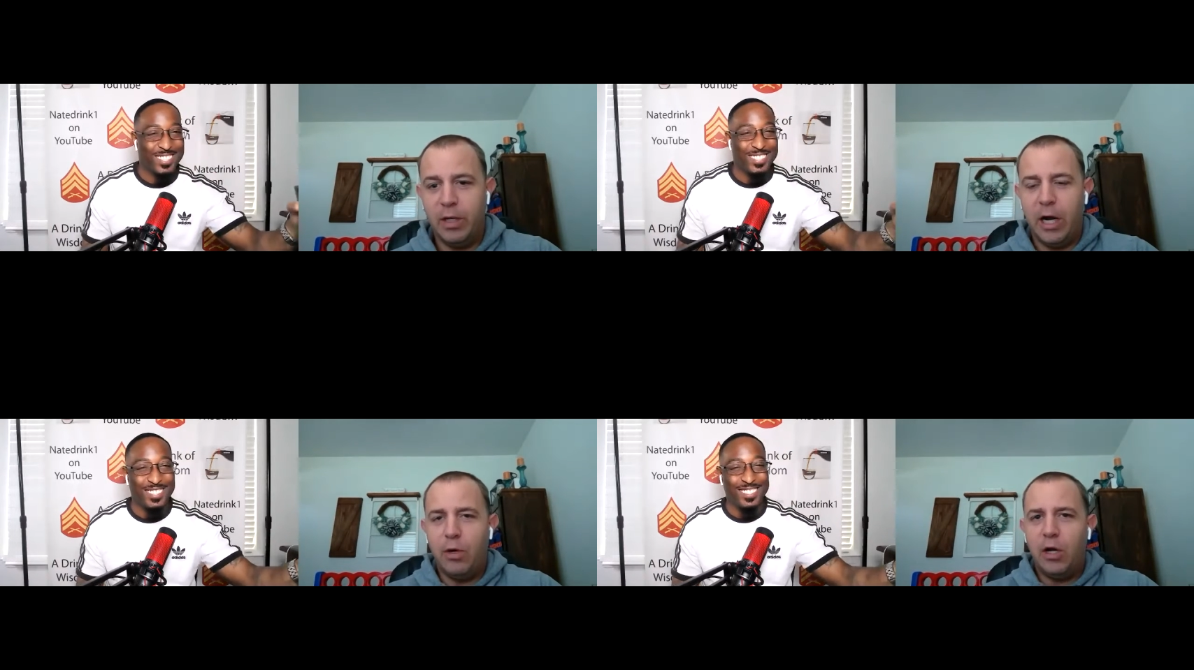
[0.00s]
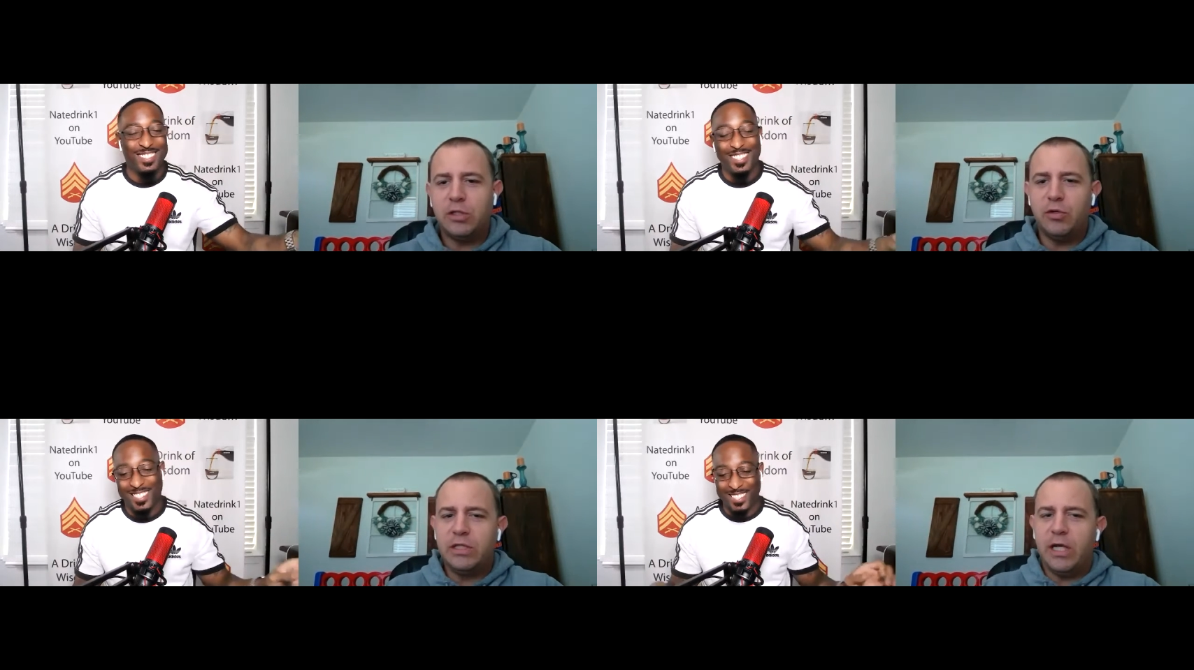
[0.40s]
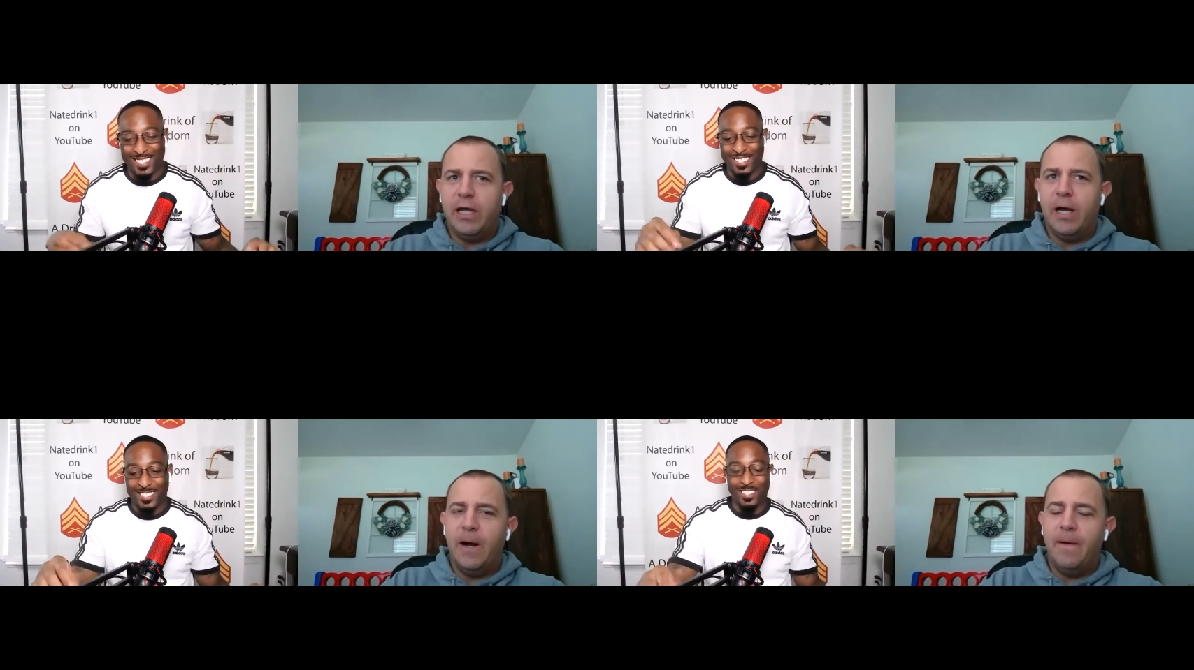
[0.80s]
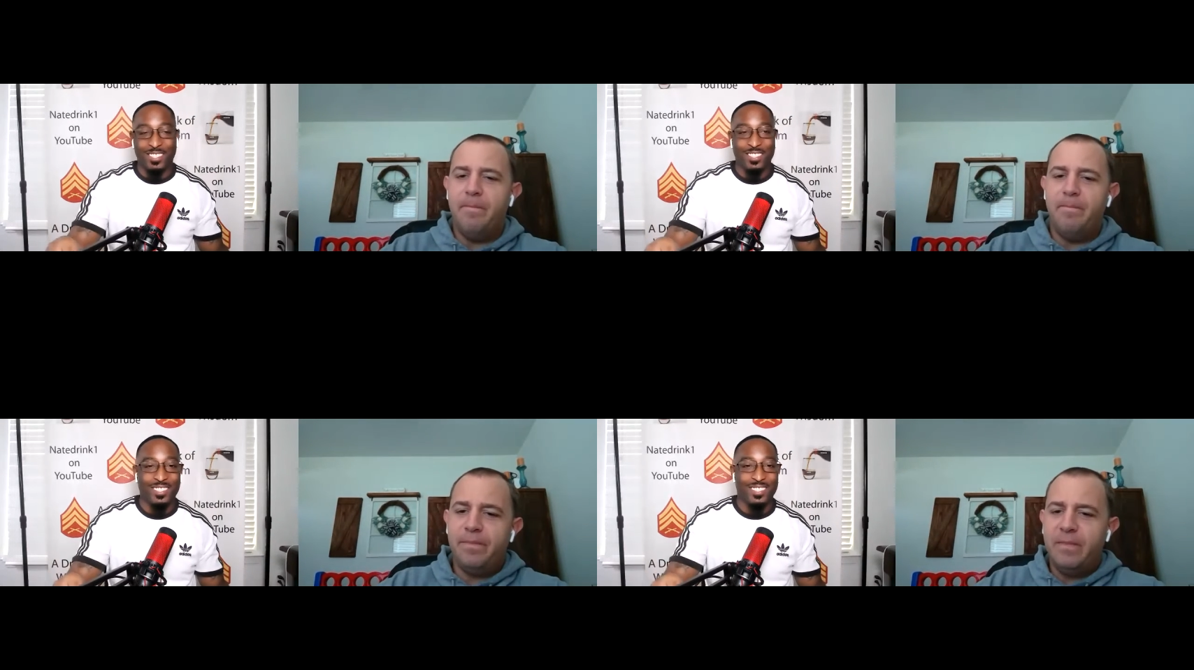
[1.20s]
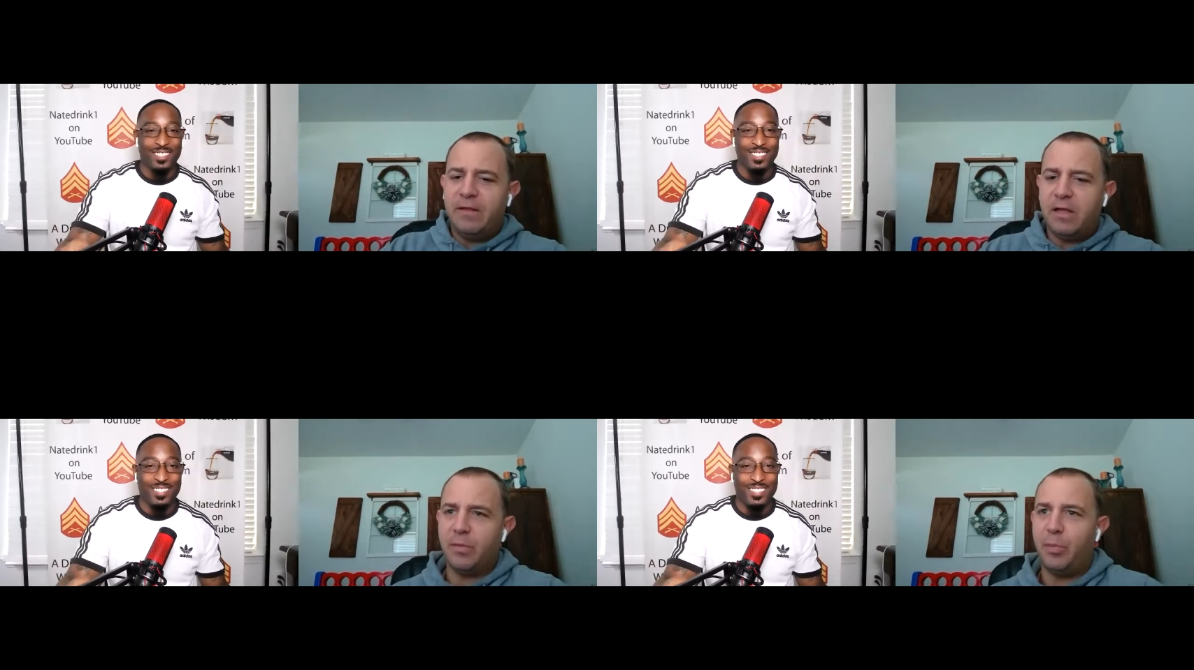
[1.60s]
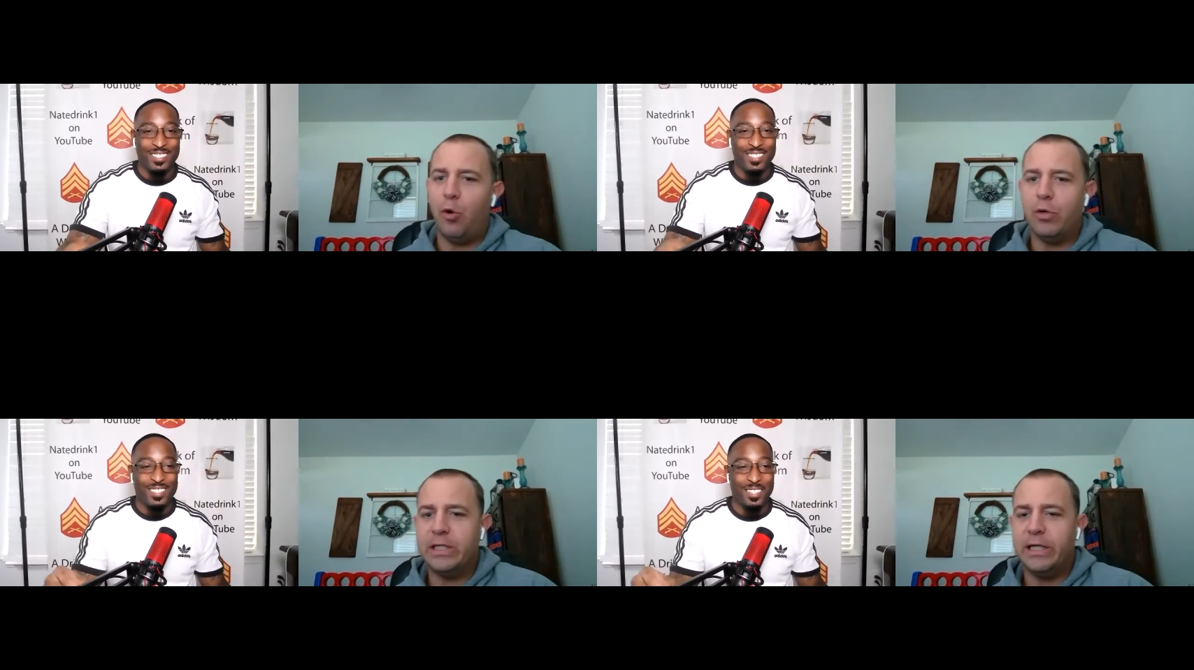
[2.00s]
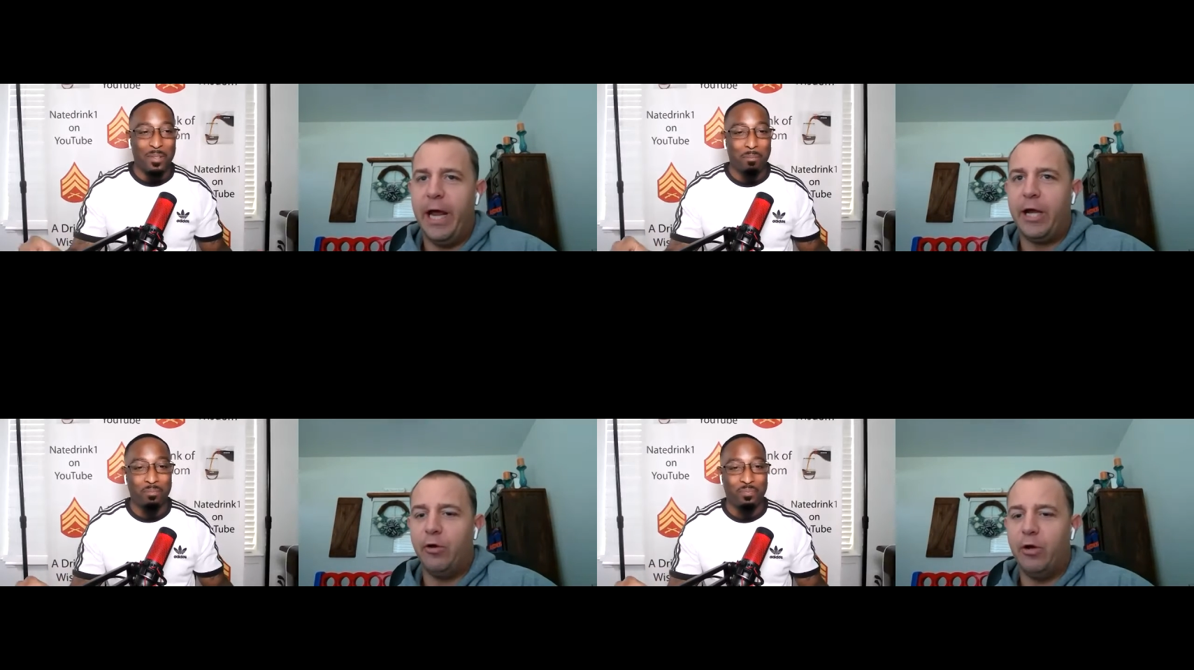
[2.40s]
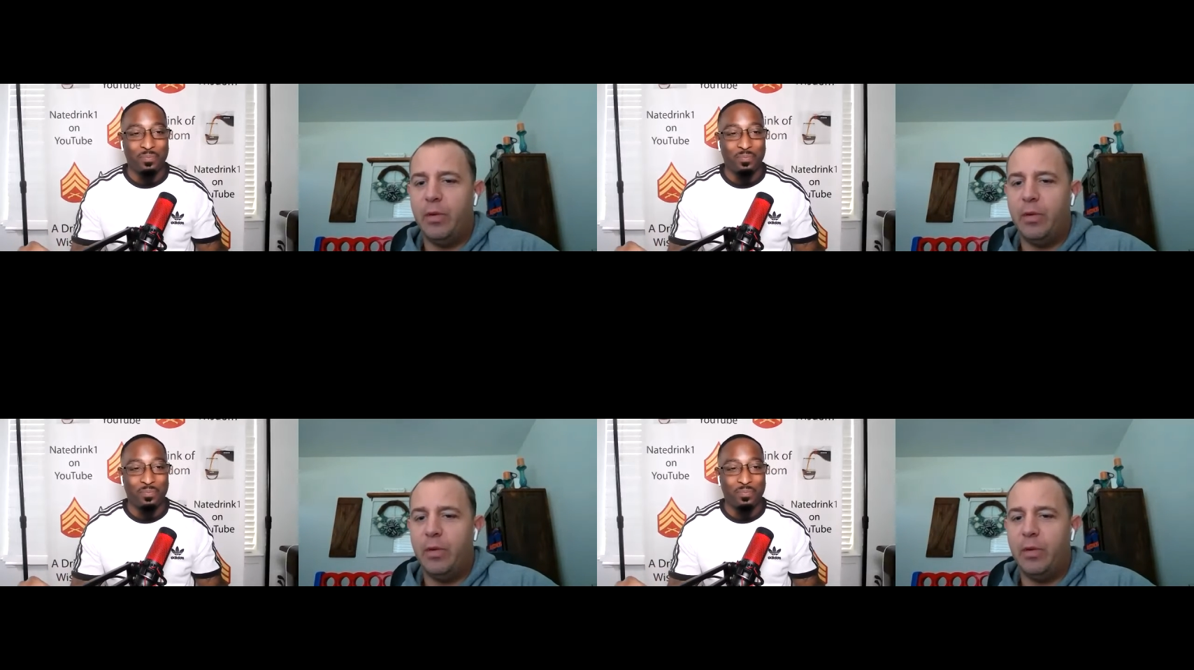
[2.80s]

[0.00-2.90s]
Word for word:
Speaker 1: But I would also say, um, not that the poll is inaccurate,